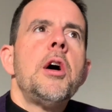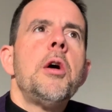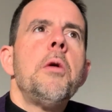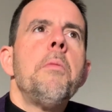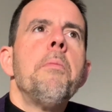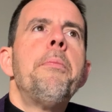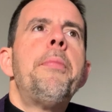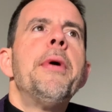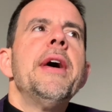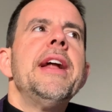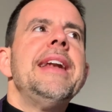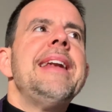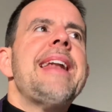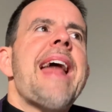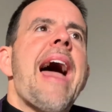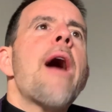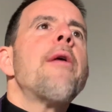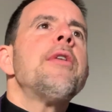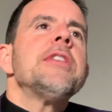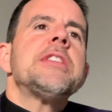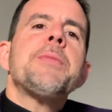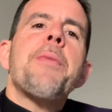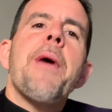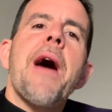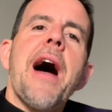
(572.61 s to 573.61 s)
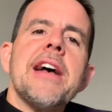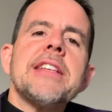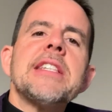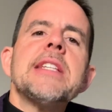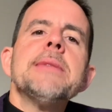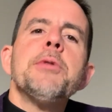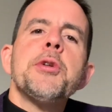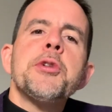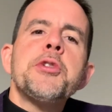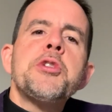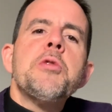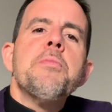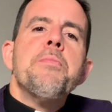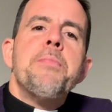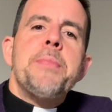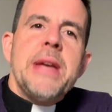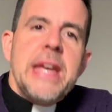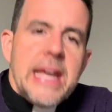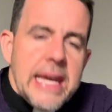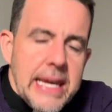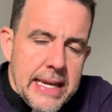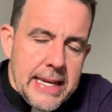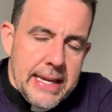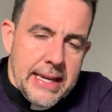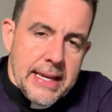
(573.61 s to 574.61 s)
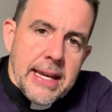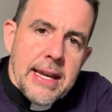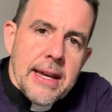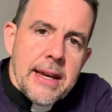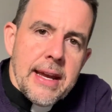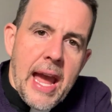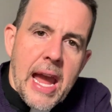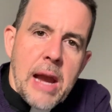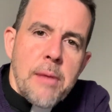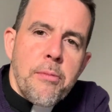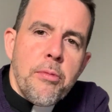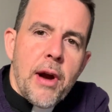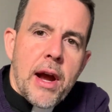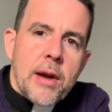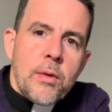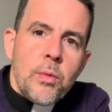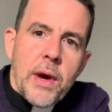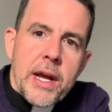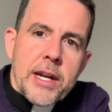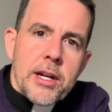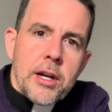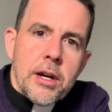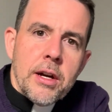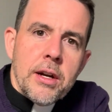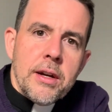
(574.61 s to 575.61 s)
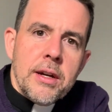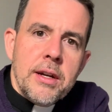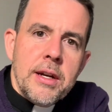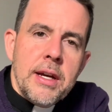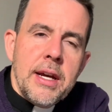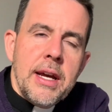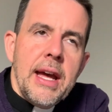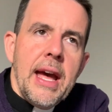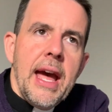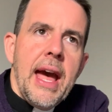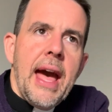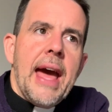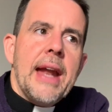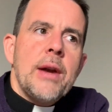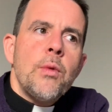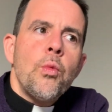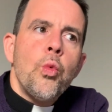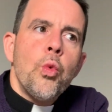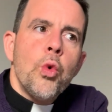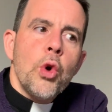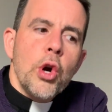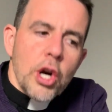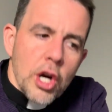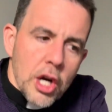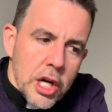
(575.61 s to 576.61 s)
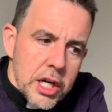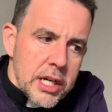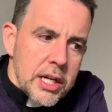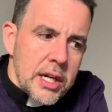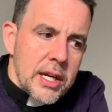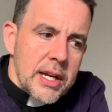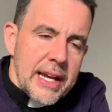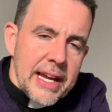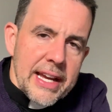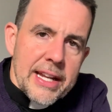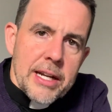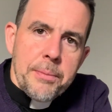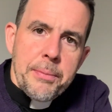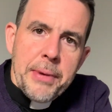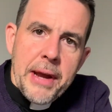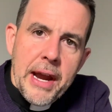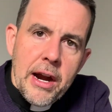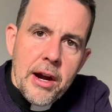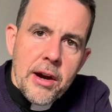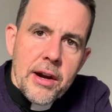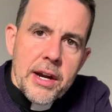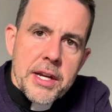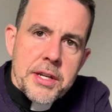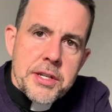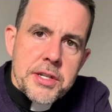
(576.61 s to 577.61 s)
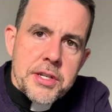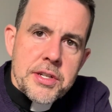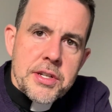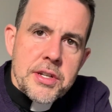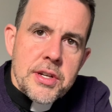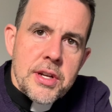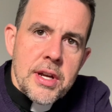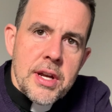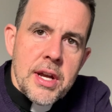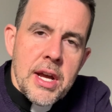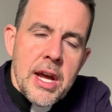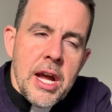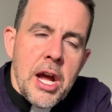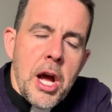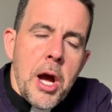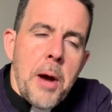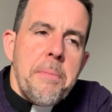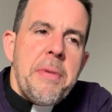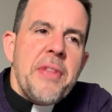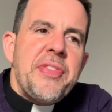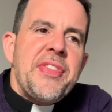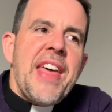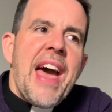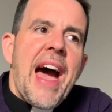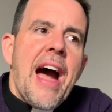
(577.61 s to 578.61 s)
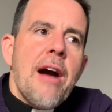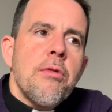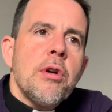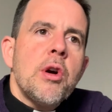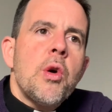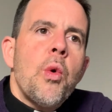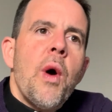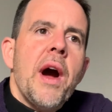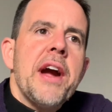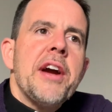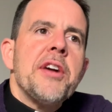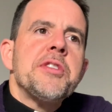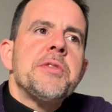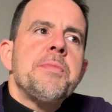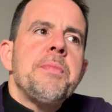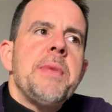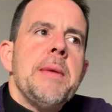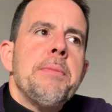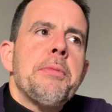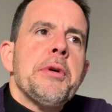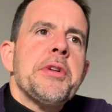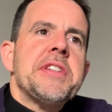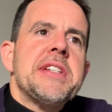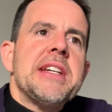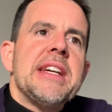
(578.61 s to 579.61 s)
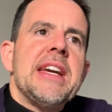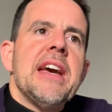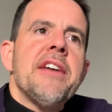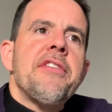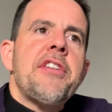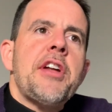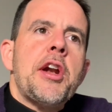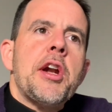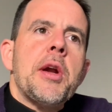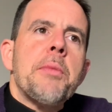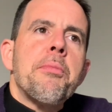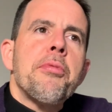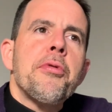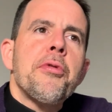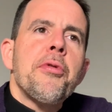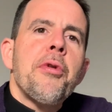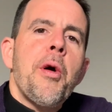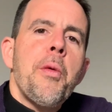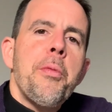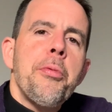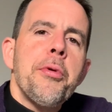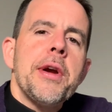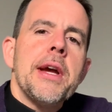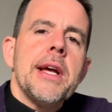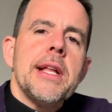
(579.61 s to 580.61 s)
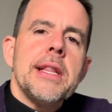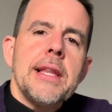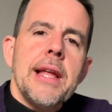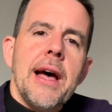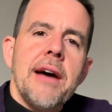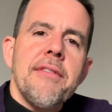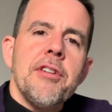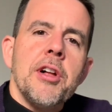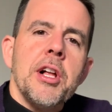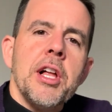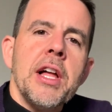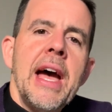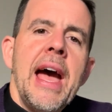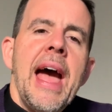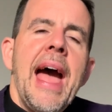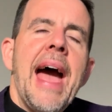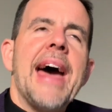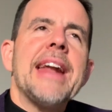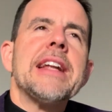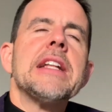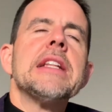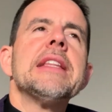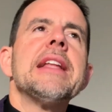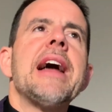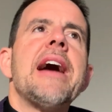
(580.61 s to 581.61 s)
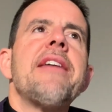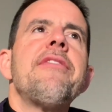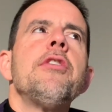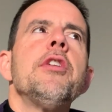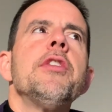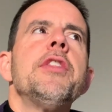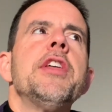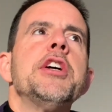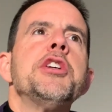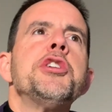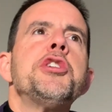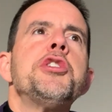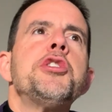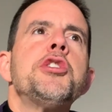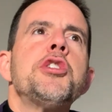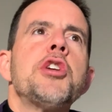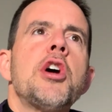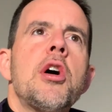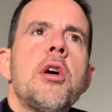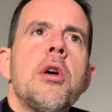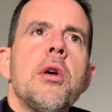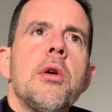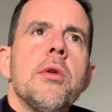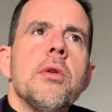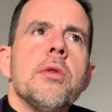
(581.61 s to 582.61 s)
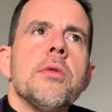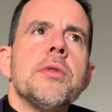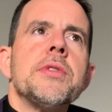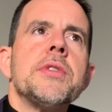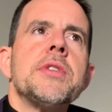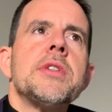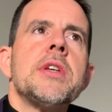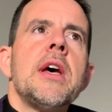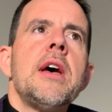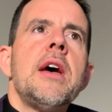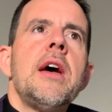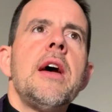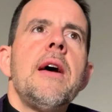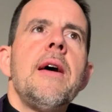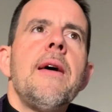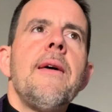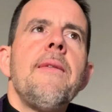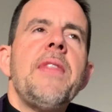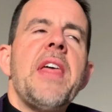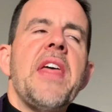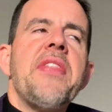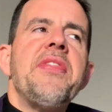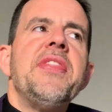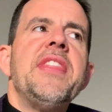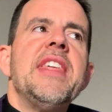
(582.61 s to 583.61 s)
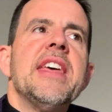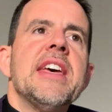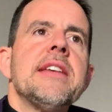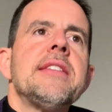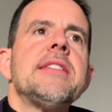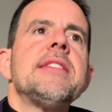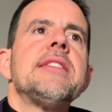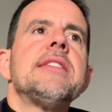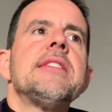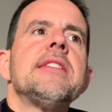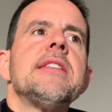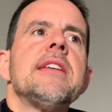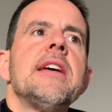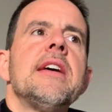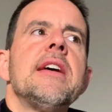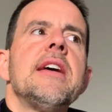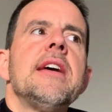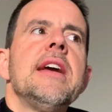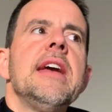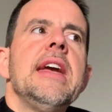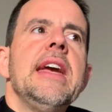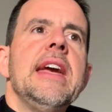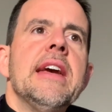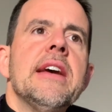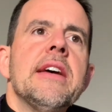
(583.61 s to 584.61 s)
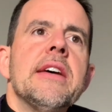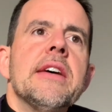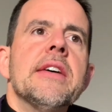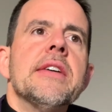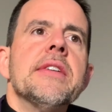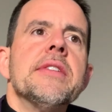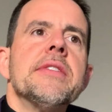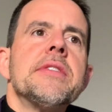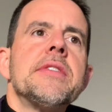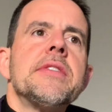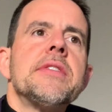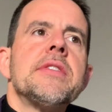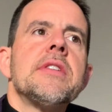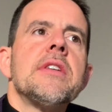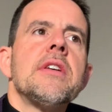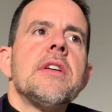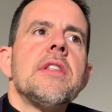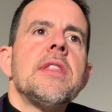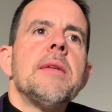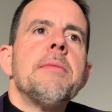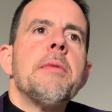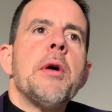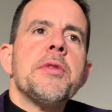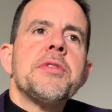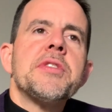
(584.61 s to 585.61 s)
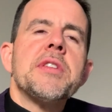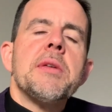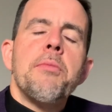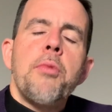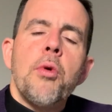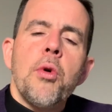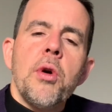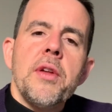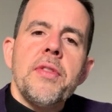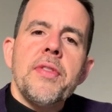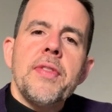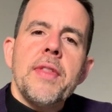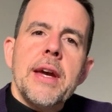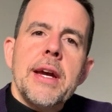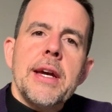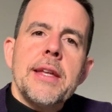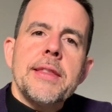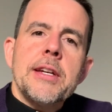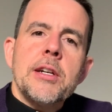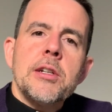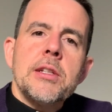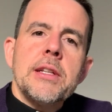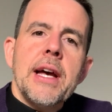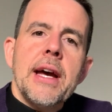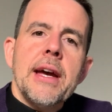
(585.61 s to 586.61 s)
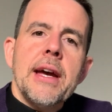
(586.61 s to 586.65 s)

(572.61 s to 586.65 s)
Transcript: But now it's possible to be a breadwinner and work in a parish. But that requires people to give at an appropriate level, at a level that shows that this is the most important thing in their